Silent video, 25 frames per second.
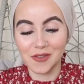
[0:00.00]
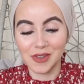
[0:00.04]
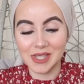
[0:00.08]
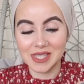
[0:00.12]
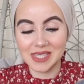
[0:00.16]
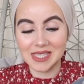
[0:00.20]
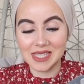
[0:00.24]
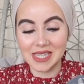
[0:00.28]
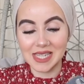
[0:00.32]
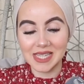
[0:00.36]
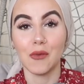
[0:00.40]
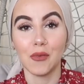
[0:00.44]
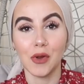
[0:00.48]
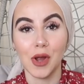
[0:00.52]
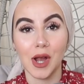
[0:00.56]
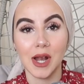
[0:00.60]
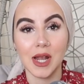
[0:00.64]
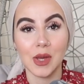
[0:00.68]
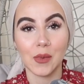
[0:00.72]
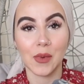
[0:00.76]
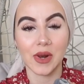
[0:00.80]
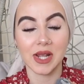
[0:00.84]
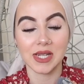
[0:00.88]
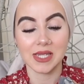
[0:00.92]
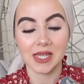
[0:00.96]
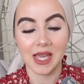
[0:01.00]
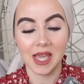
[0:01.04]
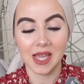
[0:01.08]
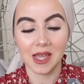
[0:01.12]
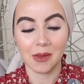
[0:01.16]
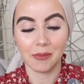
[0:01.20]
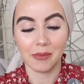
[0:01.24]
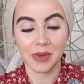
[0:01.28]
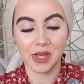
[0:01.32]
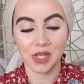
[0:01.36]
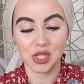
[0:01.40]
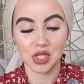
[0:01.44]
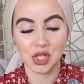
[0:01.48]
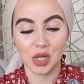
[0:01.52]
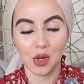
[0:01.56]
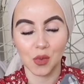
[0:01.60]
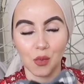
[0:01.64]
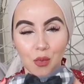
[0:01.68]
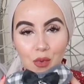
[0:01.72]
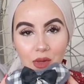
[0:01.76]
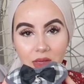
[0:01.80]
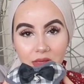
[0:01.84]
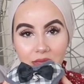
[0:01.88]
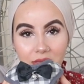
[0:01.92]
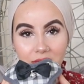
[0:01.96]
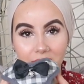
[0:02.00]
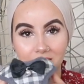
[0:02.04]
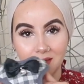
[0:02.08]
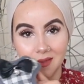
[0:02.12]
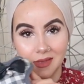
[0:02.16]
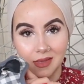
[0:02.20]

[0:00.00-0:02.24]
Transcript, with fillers: resist i really want to take a picture with